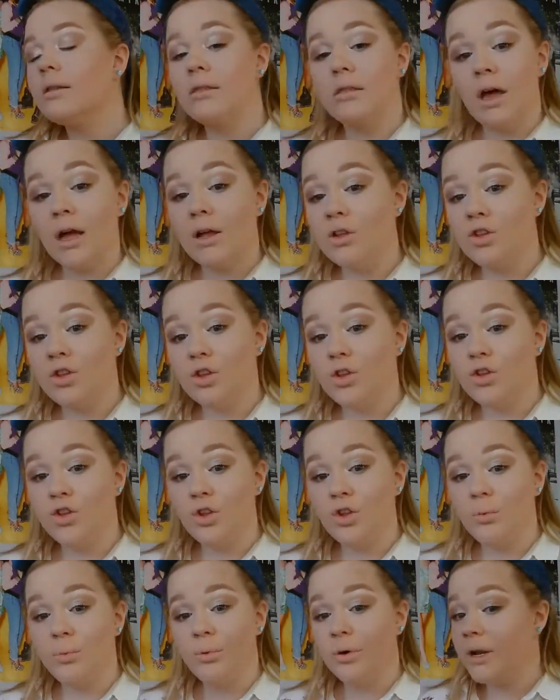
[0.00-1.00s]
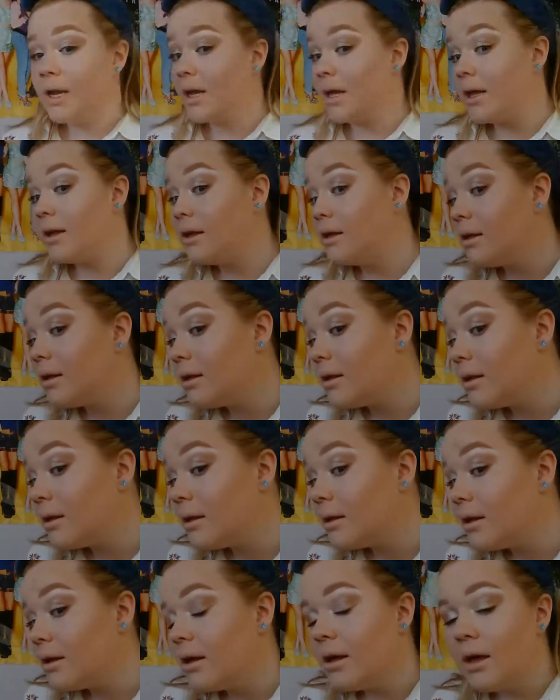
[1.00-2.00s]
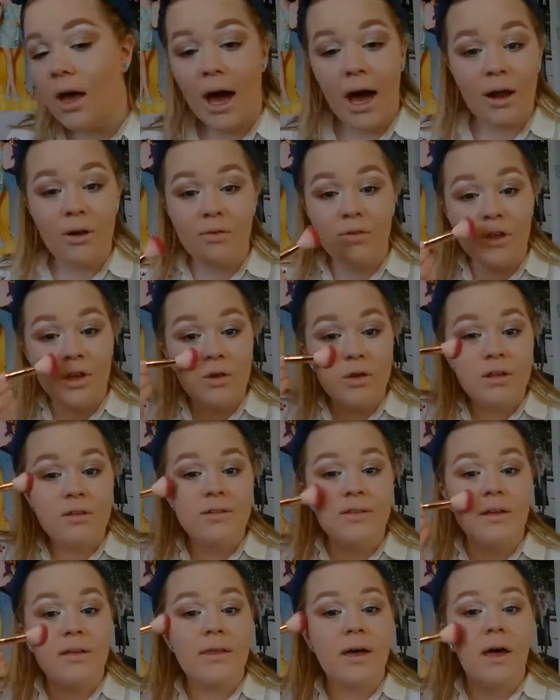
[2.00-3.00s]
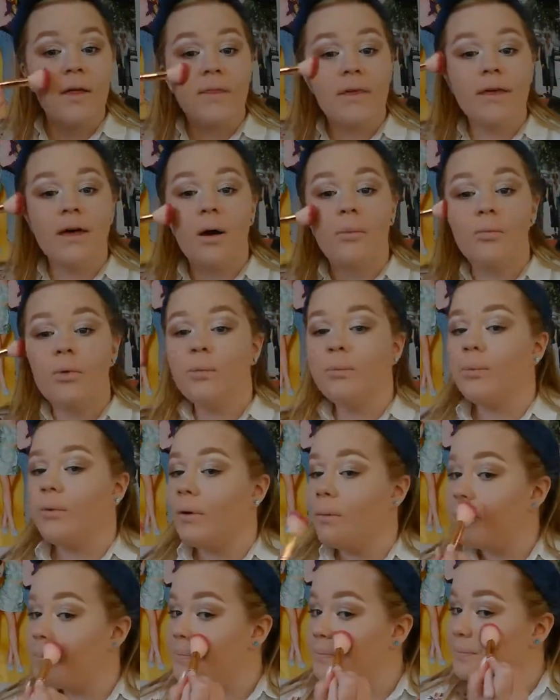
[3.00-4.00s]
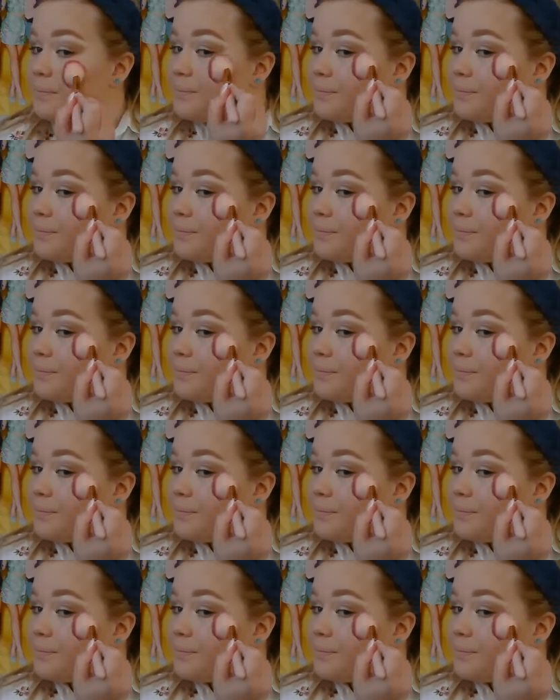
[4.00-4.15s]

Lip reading: That's just too pretty. I don't think you can see that in the camera, but